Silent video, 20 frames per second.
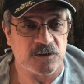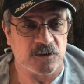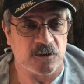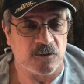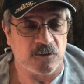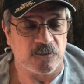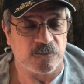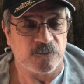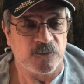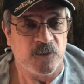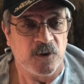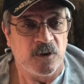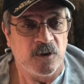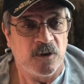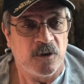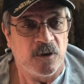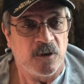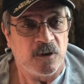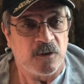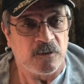So
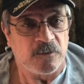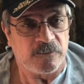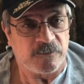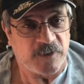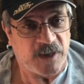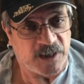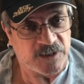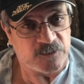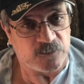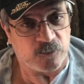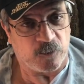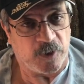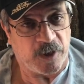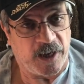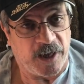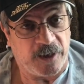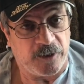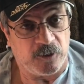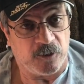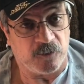that's
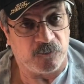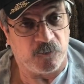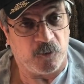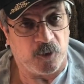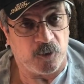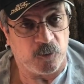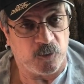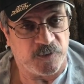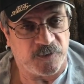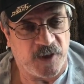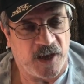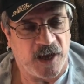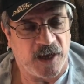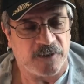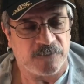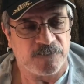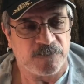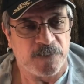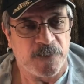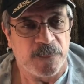what I had to look forward to with that.